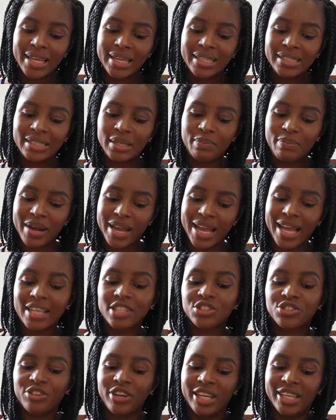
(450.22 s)
The
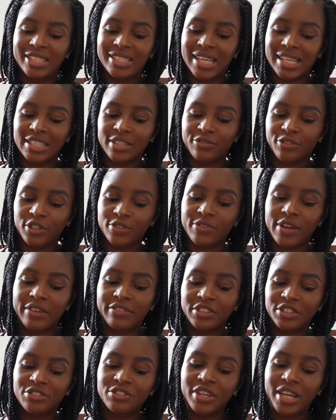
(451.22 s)
bias grain is at a
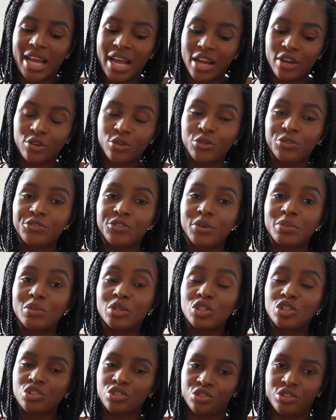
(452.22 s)
45-degree angle from
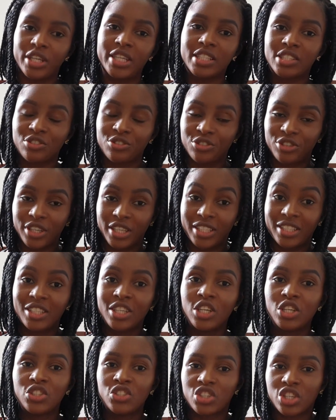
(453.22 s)
the straight
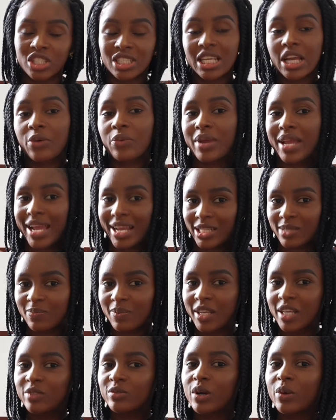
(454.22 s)
grain, just like we
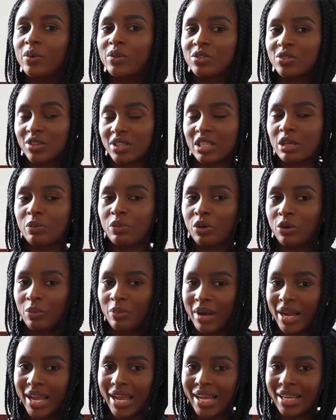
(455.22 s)
explained when we talked
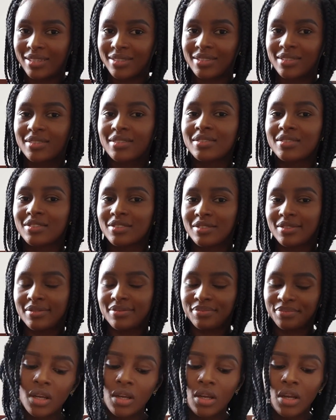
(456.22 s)
about bias.
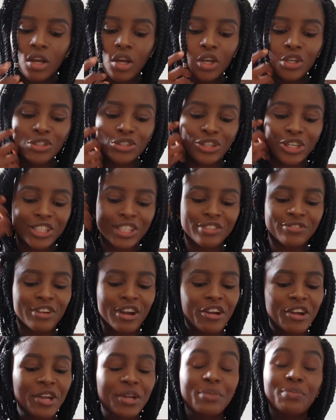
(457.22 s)
So it is
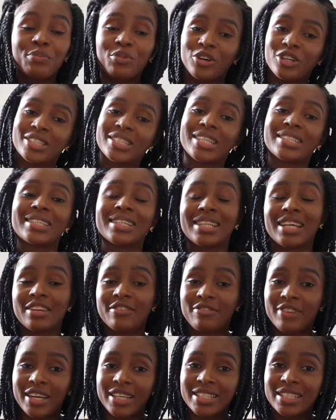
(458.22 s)
very important and
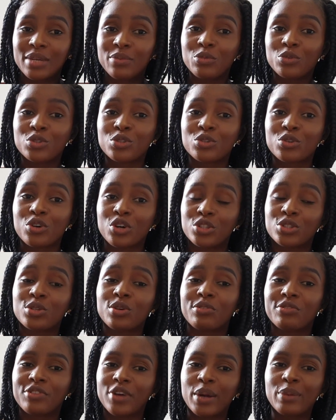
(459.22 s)
advisable to cut
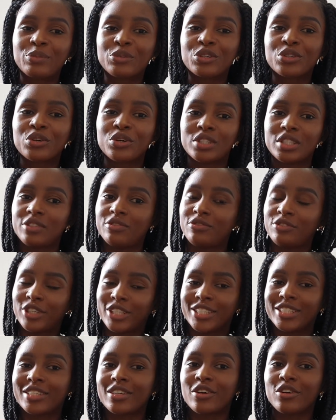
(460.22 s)
your fabric on the
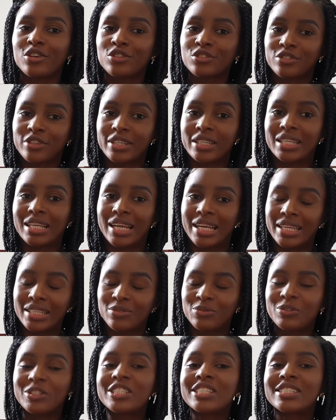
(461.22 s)
vertical grain
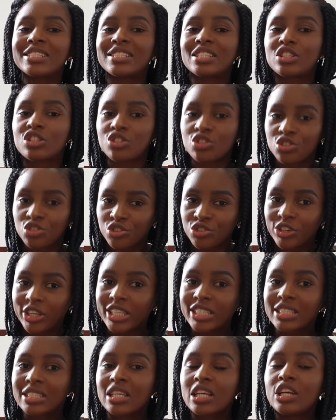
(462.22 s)
line, which is the
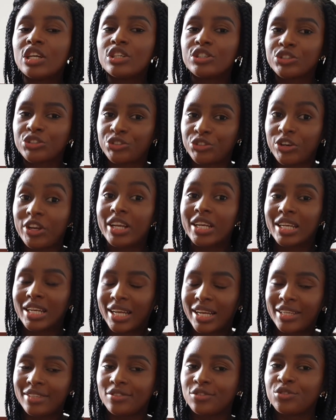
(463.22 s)
straight grain
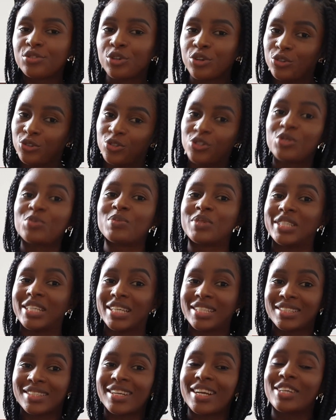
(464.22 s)
line. Don't lose me
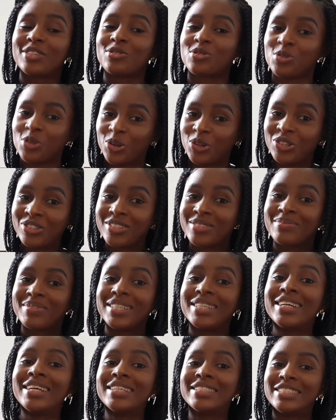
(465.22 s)
yet, guys. Don't lose
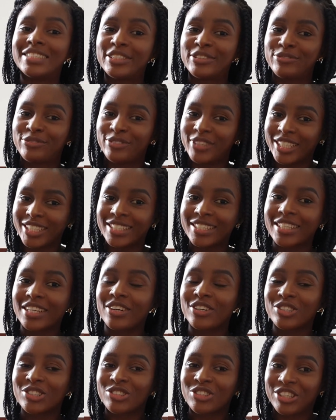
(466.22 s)
me. The
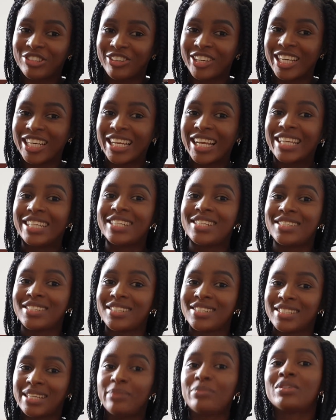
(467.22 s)
vertical grain line is
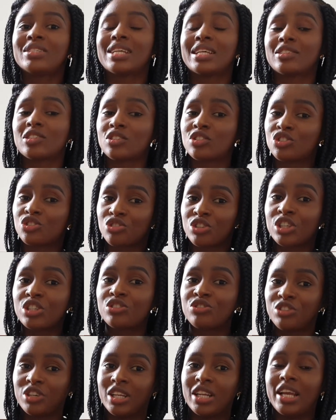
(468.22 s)
the same thing as the
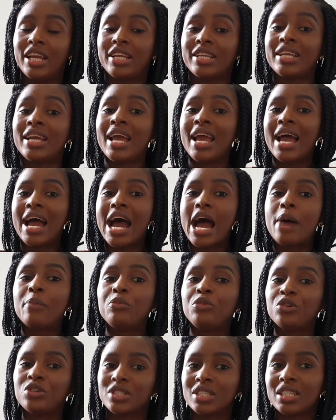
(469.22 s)
straight grain line.
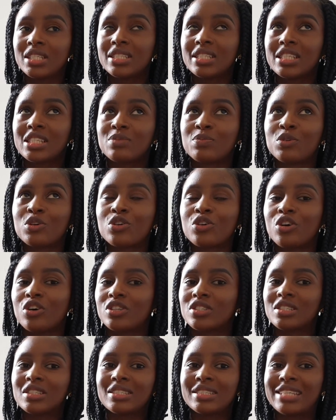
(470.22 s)
I'm using this
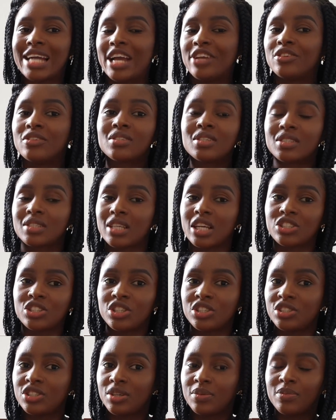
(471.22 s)
because they are used
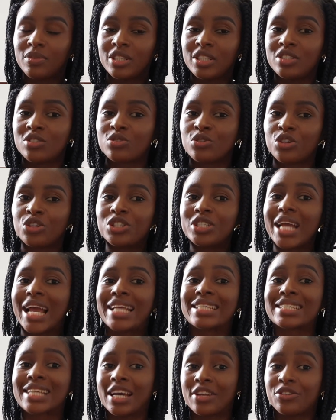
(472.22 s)
interchangeably, so you
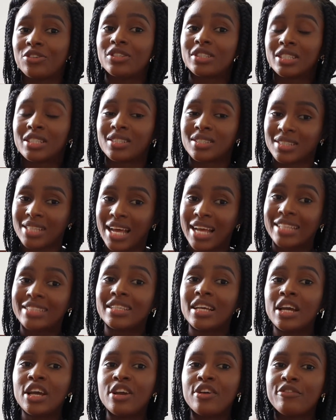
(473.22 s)
guys can
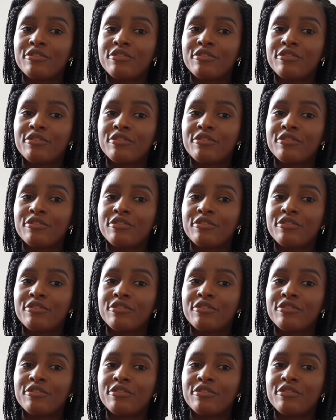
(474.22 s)
understand.